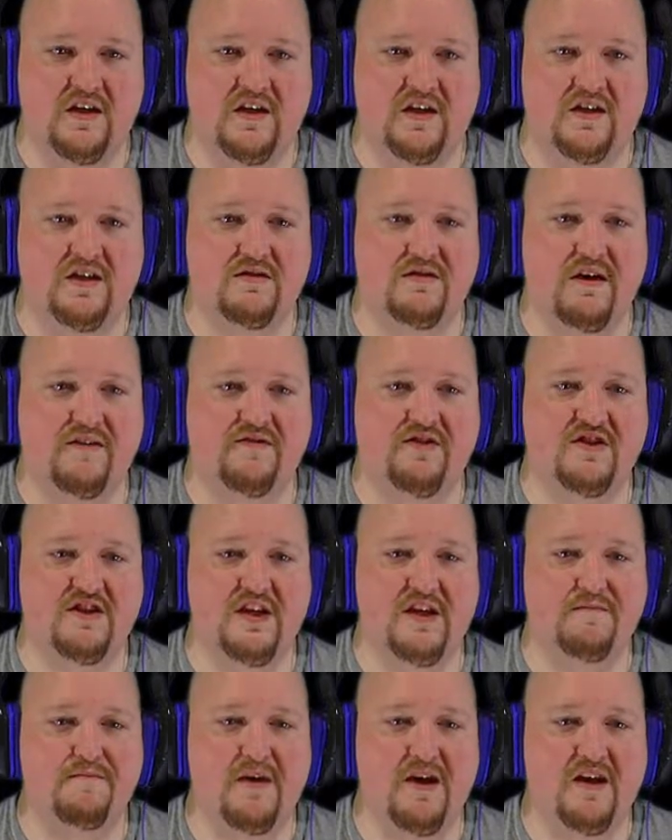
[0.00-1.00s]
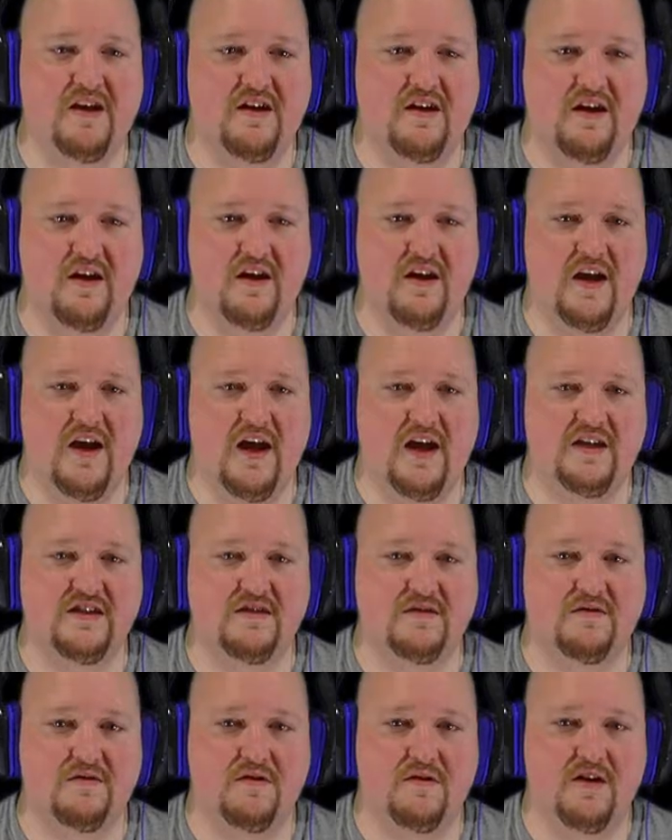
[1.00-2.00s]
So after seeing Mettaton,
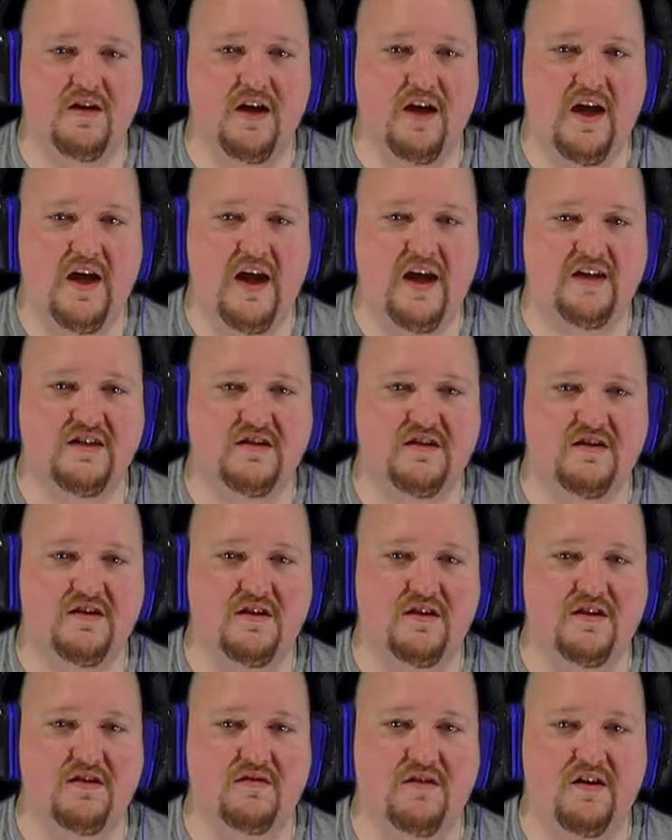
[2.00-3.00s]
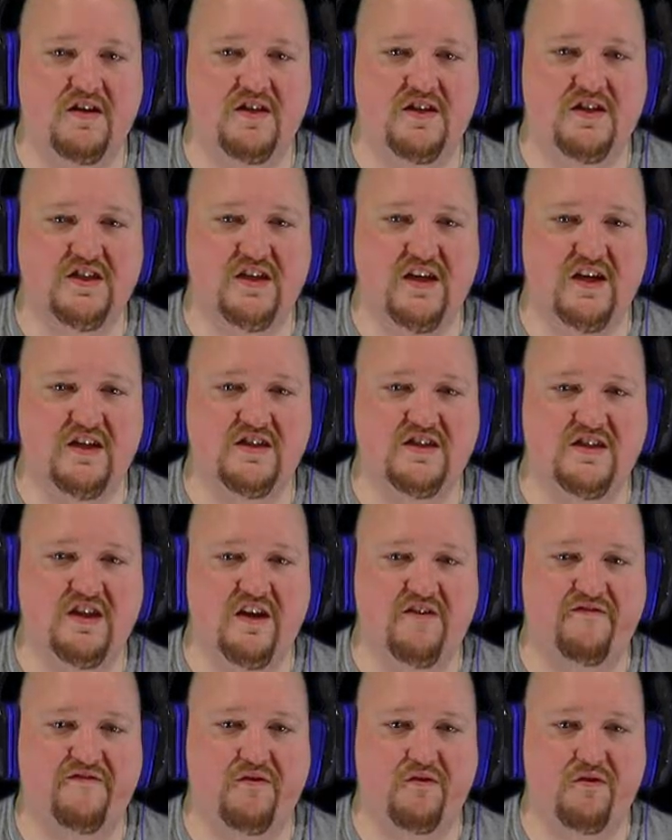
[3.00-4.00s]
Asgore asked her to do all this science stuff
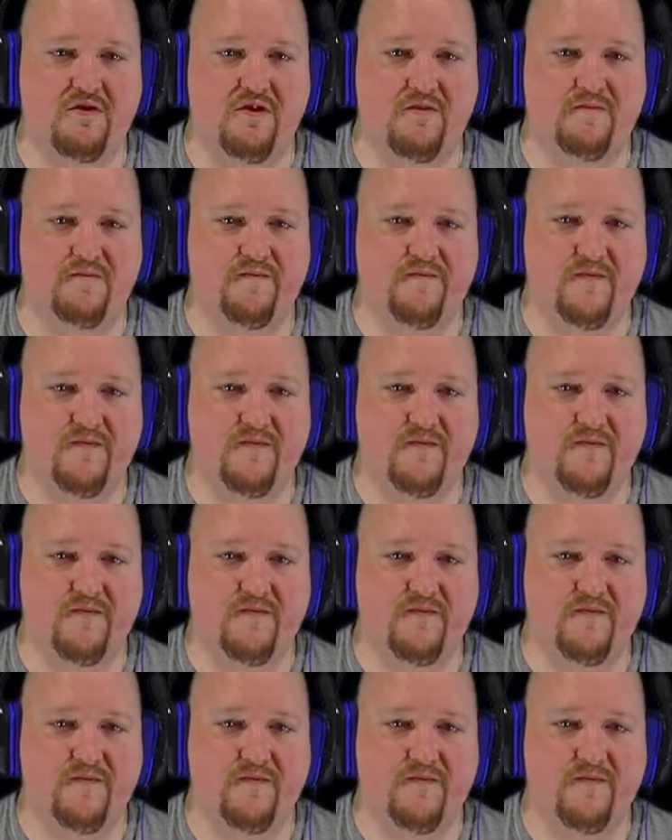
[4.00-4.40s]
for him.